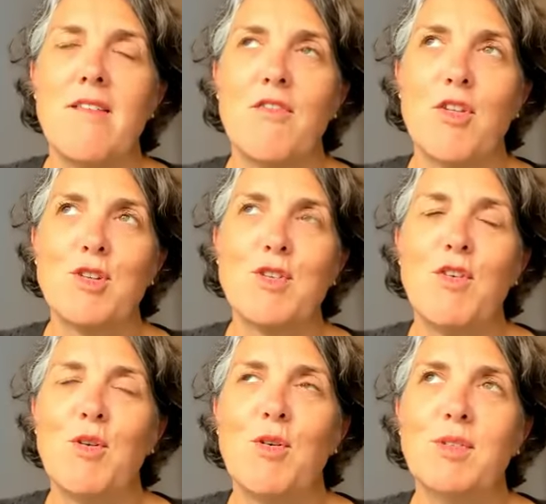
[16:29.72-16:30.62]
for those of
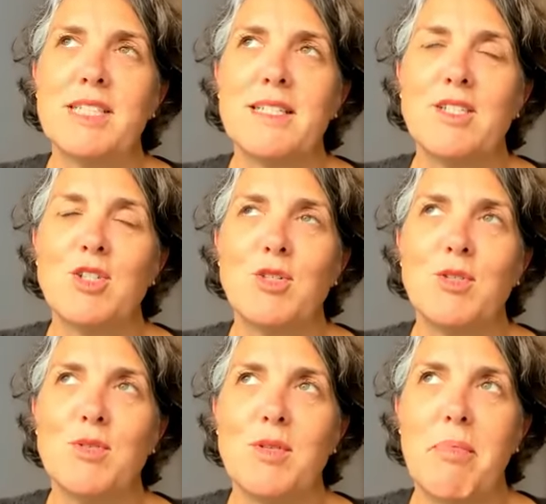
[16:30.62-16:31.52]
you who listened
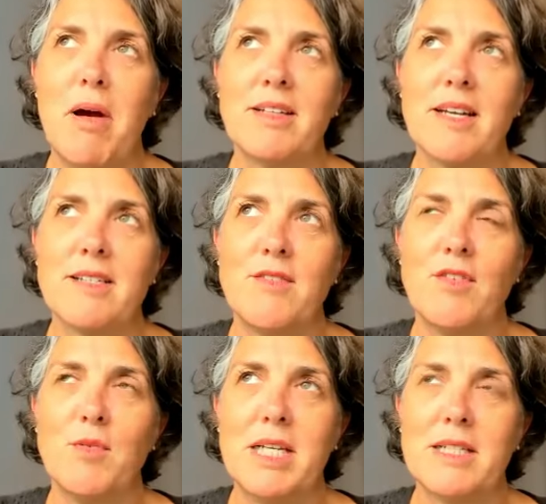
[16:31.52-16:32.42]
to the podcast a
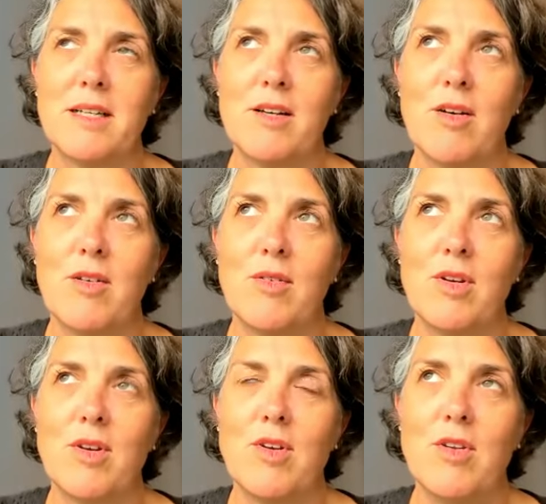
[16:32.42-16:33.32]
few weeks ago,
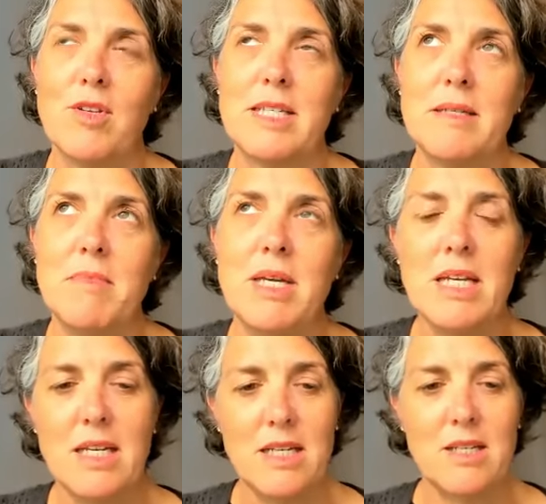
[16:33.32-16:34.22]
to
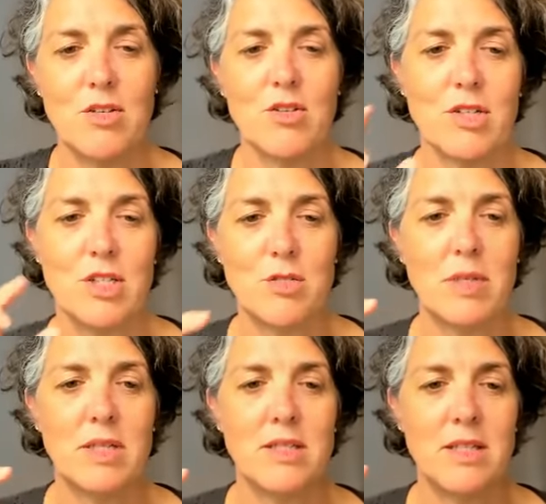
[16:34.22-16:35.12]
me,
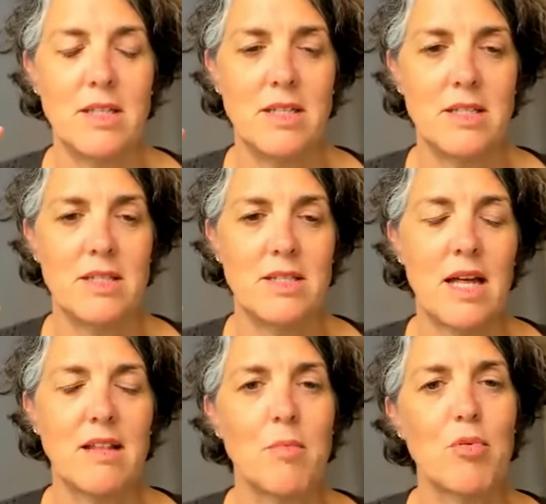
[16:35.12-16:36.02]
nourishment is
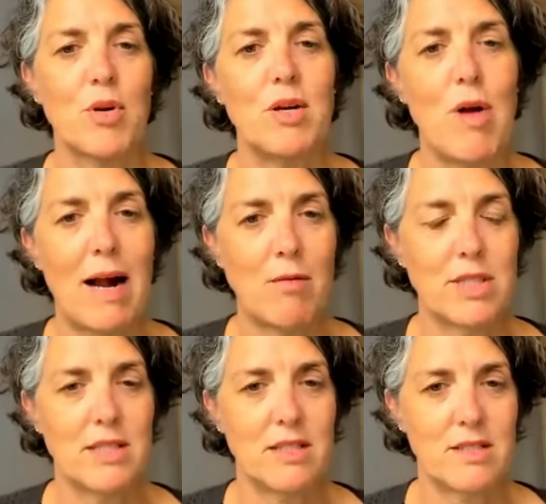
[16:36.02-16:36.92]
like the
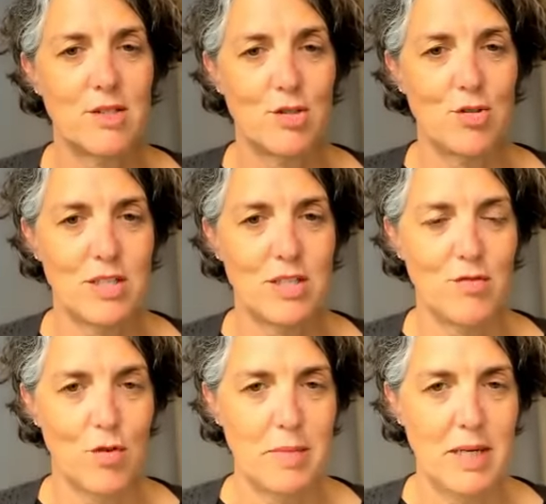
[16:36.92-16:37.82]
prerequisite to
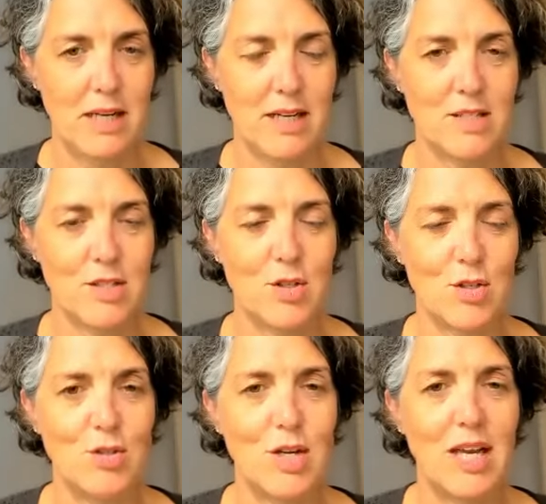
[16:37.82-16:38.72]
transforming. And so
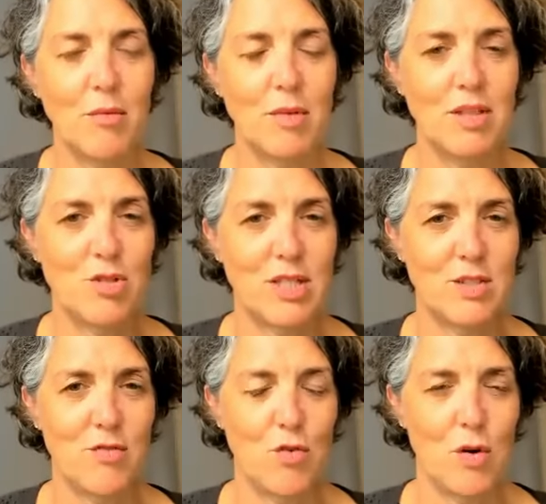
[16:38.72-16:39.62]
you can't really
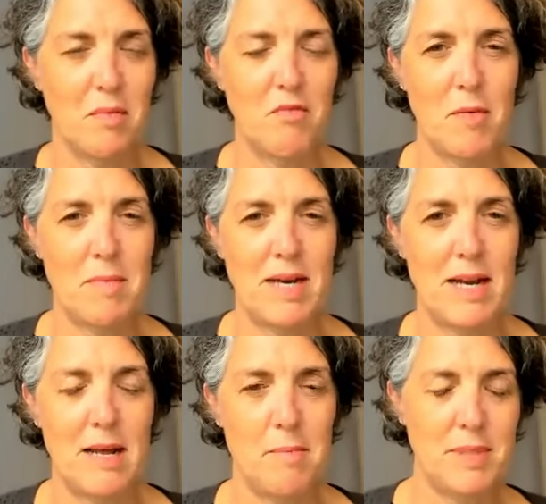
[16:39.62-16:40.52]
transform from an
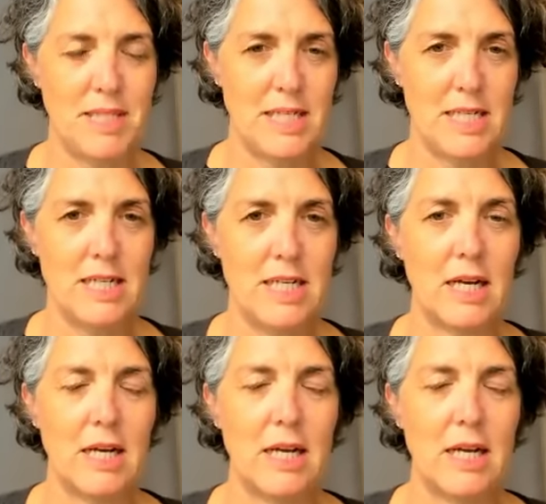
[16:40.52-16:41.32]
empty,